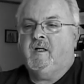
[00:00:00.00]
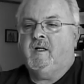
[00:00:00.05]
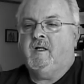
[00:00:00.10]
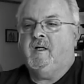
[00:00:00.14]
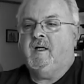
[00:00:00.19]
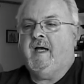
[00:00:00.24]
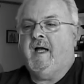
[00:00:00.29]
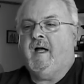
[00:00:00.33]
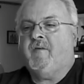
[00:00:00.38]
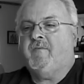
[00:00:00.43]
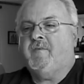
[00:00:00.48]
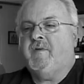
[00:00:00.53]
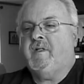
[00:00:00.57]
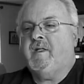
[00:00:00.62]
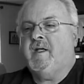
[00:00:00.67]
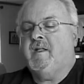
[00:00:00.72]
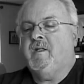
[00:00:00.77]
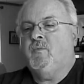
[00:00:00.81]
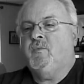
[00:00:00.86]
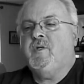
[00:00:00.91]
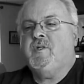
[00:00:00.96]
uh,
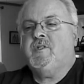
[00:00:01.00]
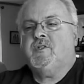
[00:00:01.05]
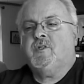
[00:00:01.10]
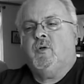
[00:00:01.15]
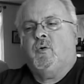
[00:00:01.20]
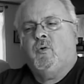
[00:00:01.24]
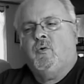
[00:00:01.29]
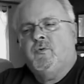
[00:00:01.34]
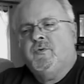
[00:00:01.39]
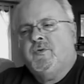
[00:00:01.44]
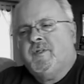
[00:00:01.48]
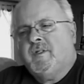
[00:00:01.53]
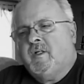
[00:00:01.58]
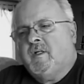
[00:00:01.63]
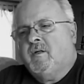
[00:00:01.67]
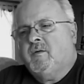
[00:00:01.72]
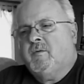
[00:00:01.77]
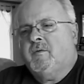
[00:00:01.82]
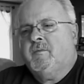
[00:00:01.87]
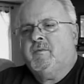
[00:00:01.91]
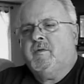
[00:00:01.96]
outfit. And then we sold
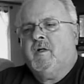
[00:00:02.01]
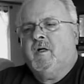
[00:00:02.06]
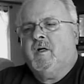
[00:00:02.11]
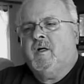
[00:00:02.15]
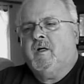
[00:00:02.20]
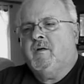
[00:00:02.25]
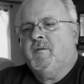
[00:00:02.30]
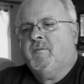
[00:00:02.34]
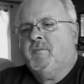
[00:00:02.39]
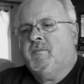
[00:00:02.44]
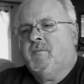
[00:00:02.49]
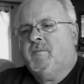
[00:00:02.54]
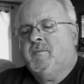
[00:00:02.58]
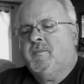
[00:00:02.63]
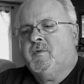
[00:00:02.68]
uh, uh,